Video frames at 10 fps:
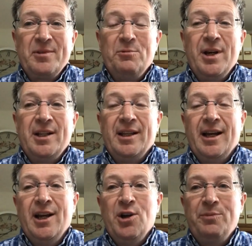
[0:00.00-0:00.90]
Well,
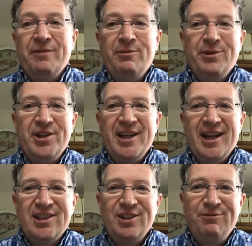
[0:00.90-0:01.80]
I hope everybody
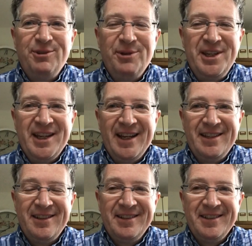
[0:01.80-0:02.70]
has a lovely
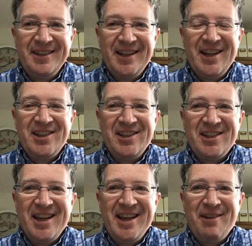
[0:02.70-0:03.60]
weekend, and as I
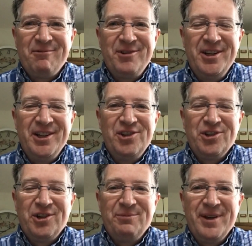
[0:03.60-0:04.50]
say, I've really
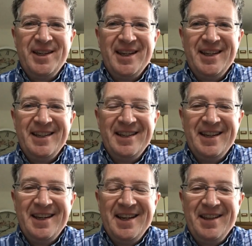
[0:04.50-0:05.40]
enjoyed making
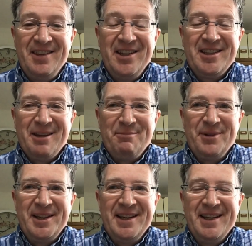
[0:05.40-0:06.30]
the
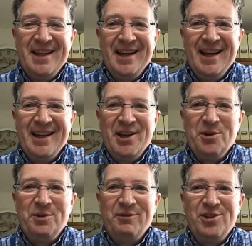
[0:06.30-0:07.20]
assembly, and I
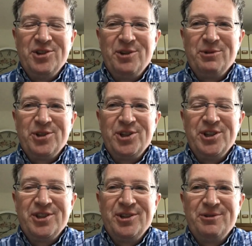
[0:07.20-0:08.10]
hope you've enjoyed watching
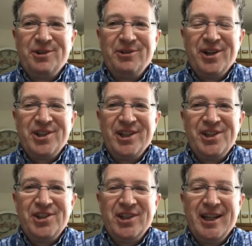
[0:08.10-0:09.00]
it too.
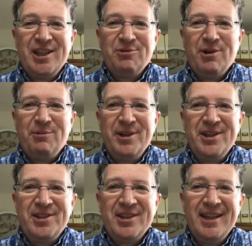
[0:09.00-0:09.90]
Congratulations again to our
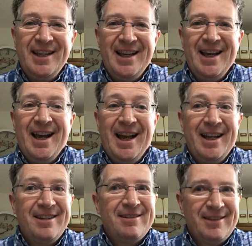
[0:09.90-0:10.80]
winners,
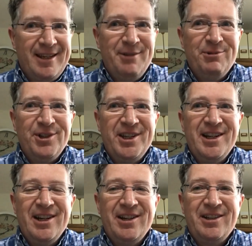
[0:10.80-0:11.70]
and keep working
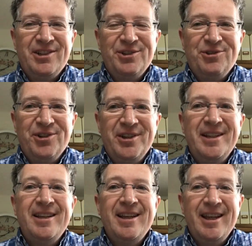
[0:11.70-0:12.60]
hard, children.
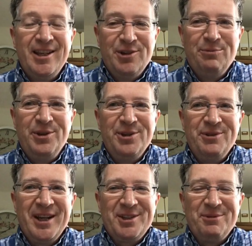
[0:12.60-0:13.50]
It could be you
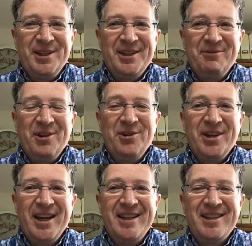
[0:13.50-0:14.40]
next week.
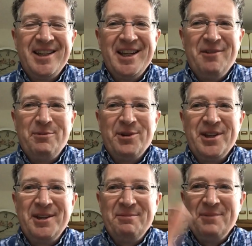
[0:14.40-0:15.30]
Okay, take care
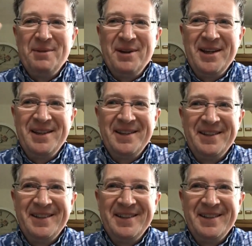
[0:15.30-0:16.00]
everybody. Bye bye.